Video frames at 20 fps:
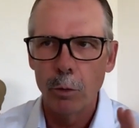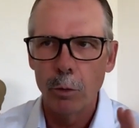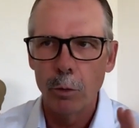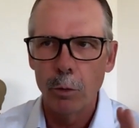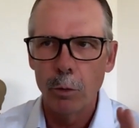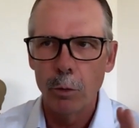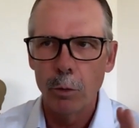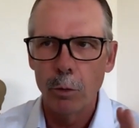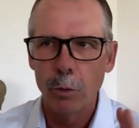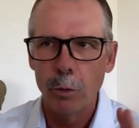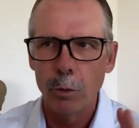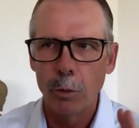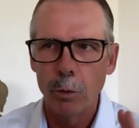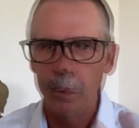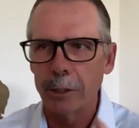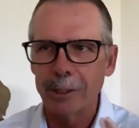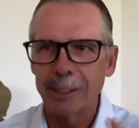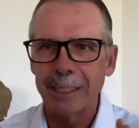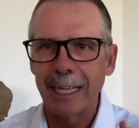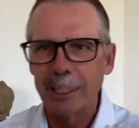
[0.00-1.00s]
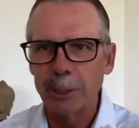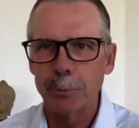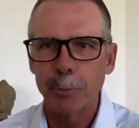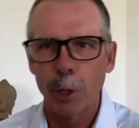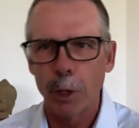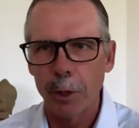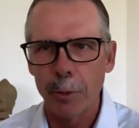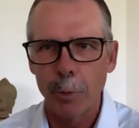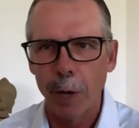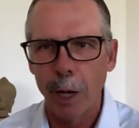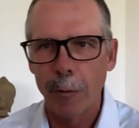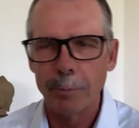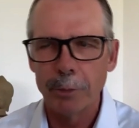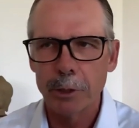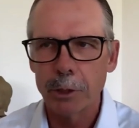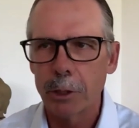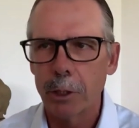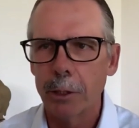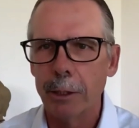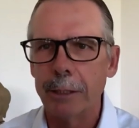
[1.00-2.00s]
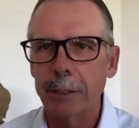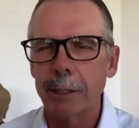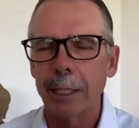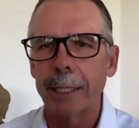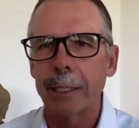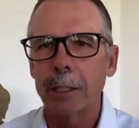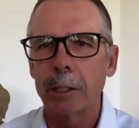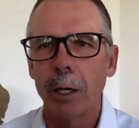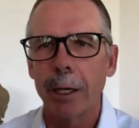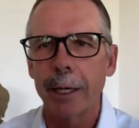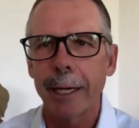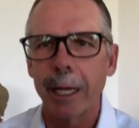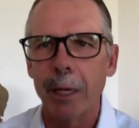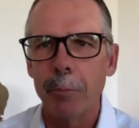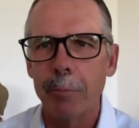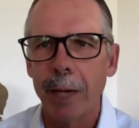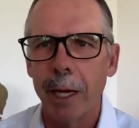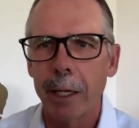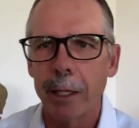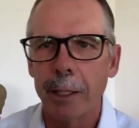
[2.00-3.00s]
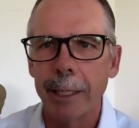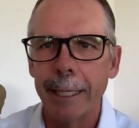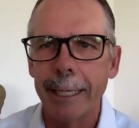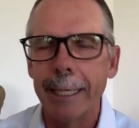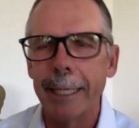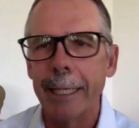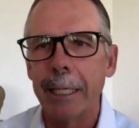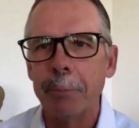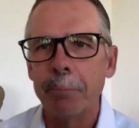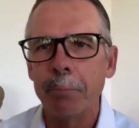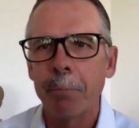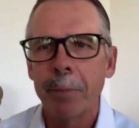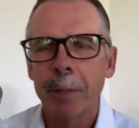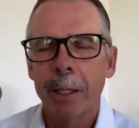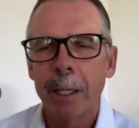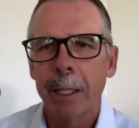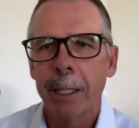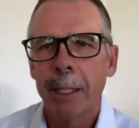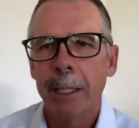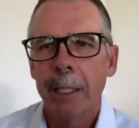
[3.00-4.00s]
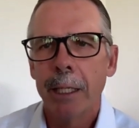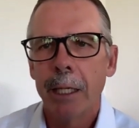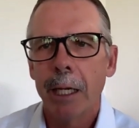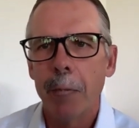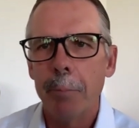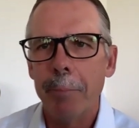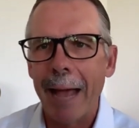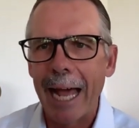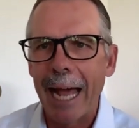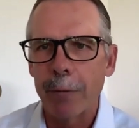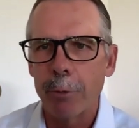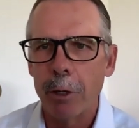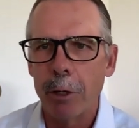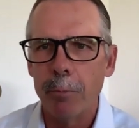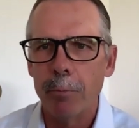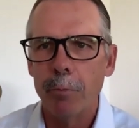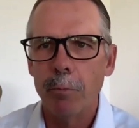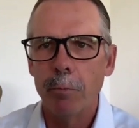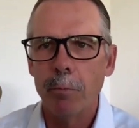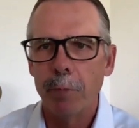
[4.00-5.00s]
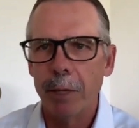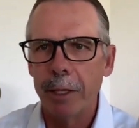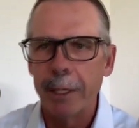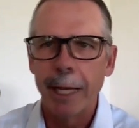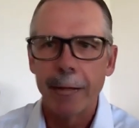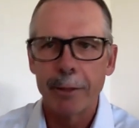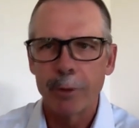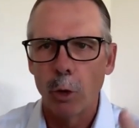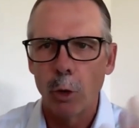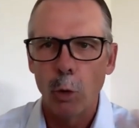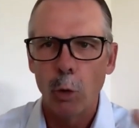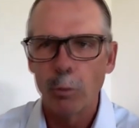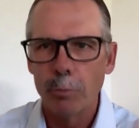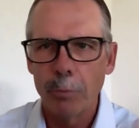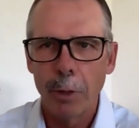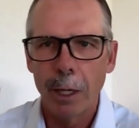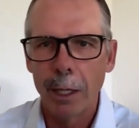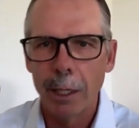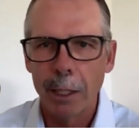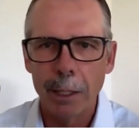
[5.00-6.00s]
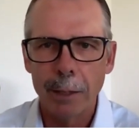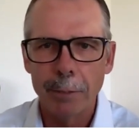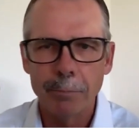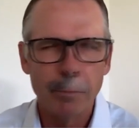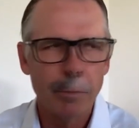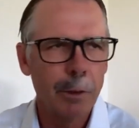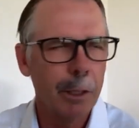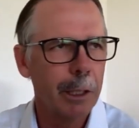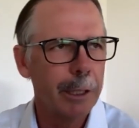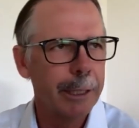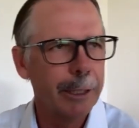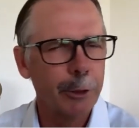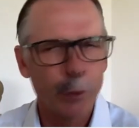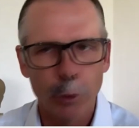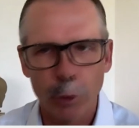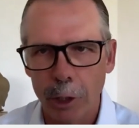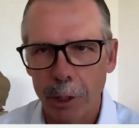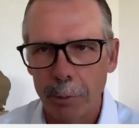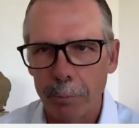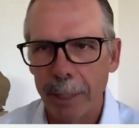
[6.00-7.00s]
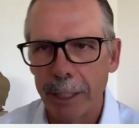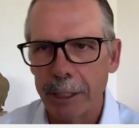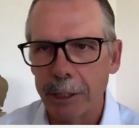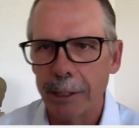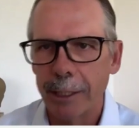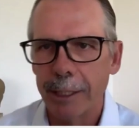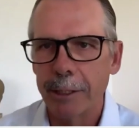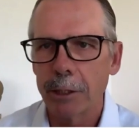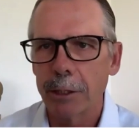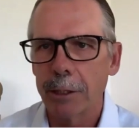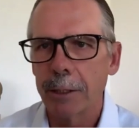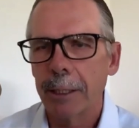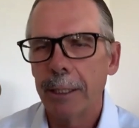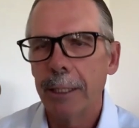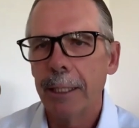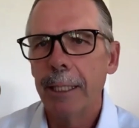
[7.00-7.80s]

really only understands part of the problem. It's like talking about a battery, but not the whole internal combustion engine.